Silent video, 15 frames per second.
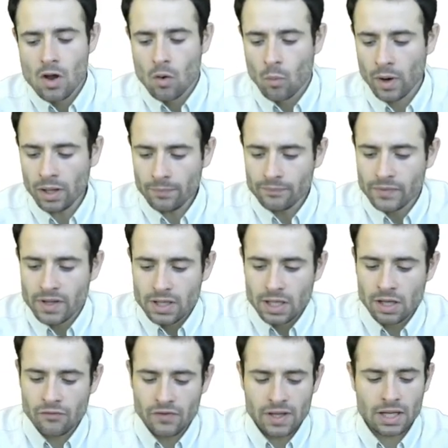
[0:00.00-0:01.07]
Well,
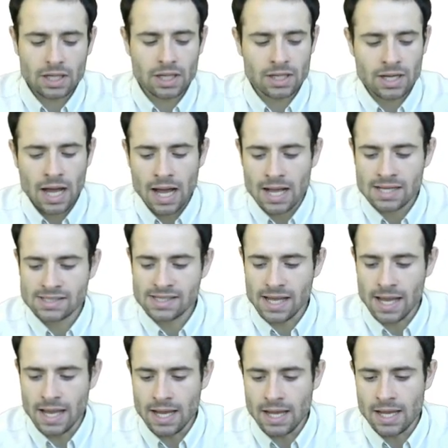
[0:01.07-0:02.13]
if England has
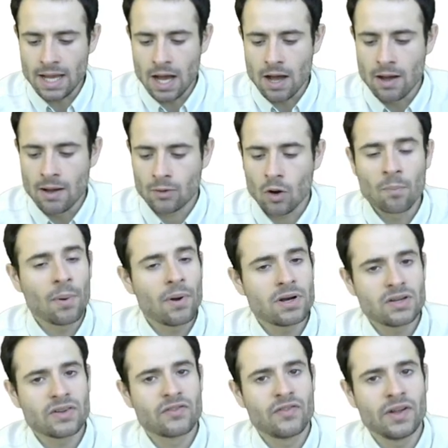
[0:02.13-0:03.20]
a uh,
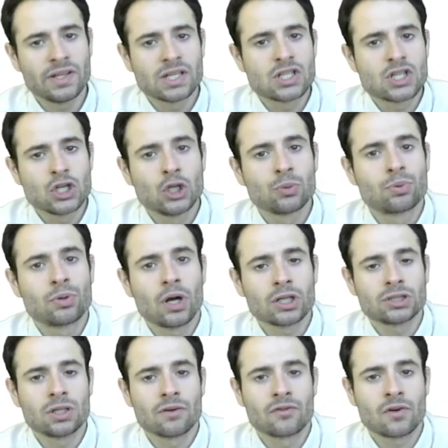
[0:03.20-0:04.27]
comparative advantage in the
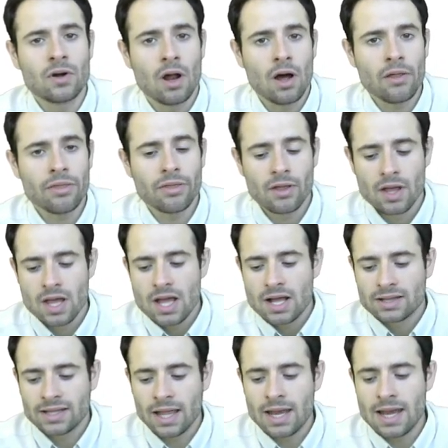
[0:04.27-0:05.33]
production of cloth,
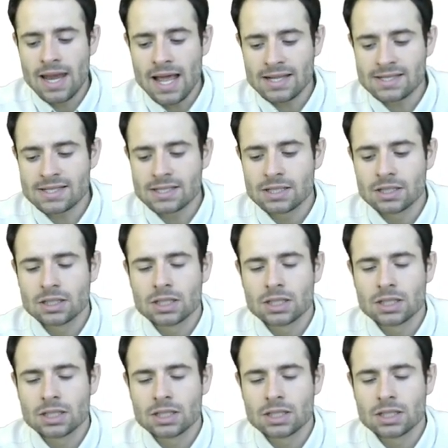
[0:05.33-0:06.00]
then let,